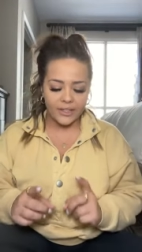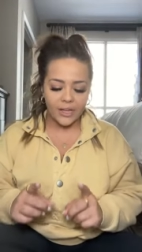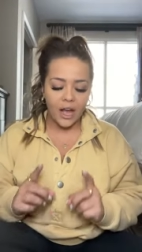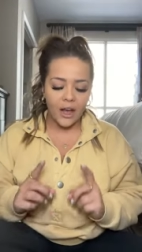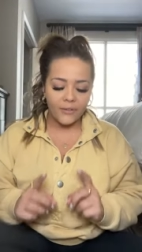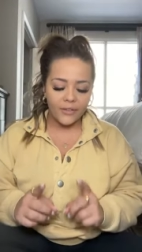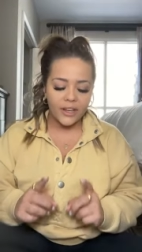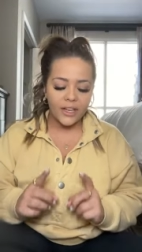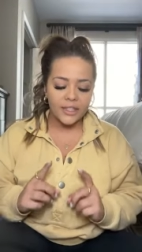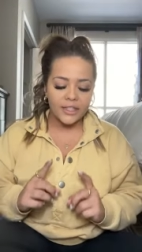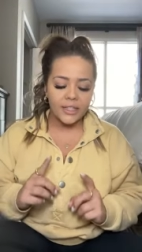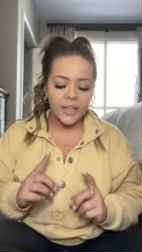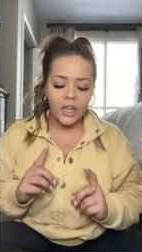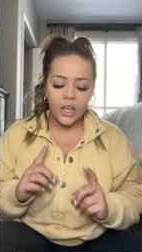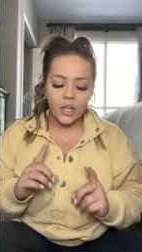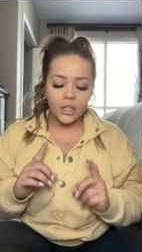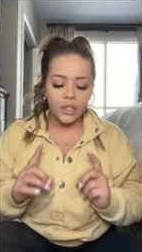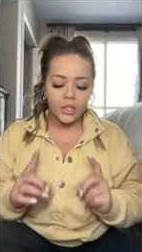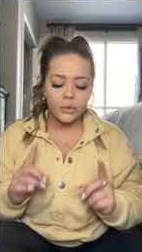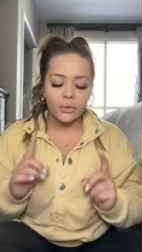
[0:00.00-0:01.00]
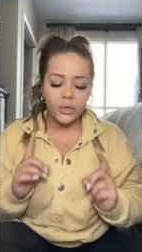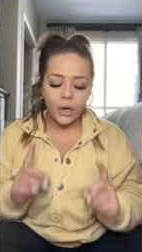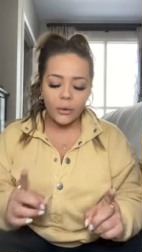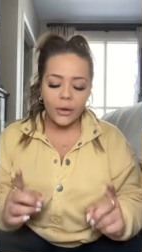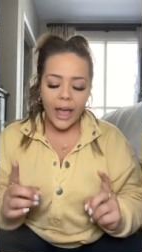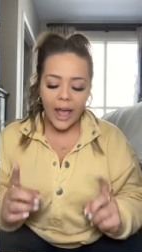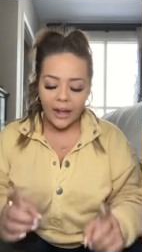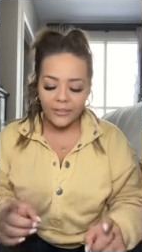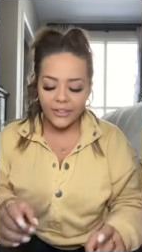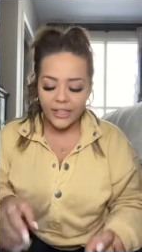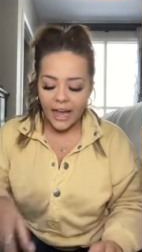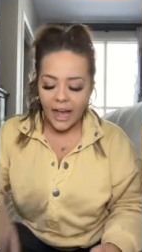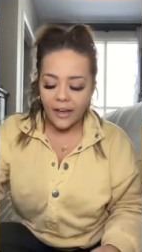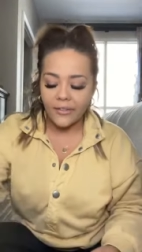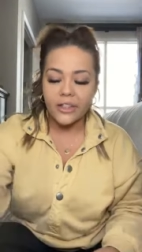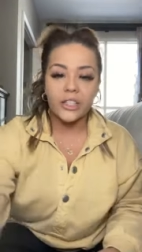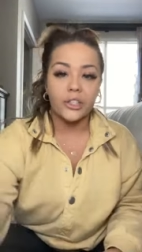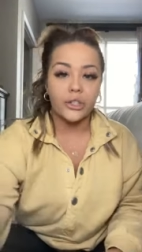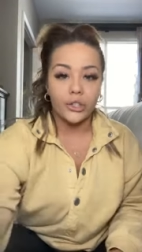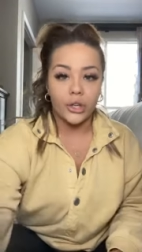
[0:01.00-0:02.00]
Confidence, you don't have to have
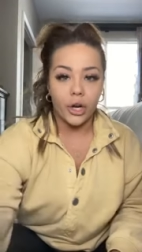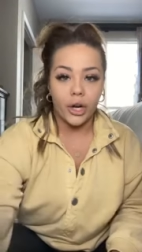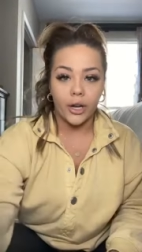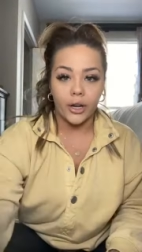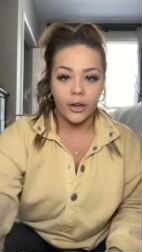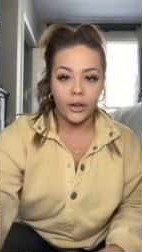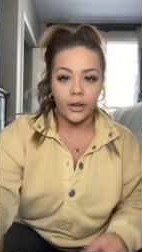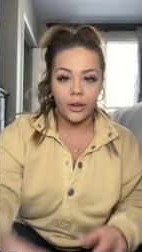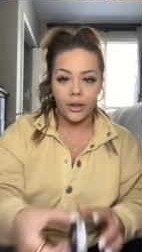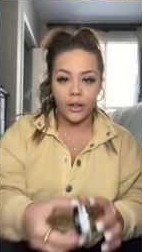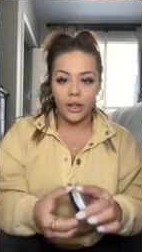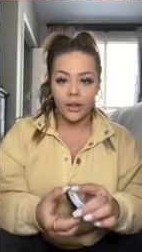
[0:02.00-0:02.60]
it to start.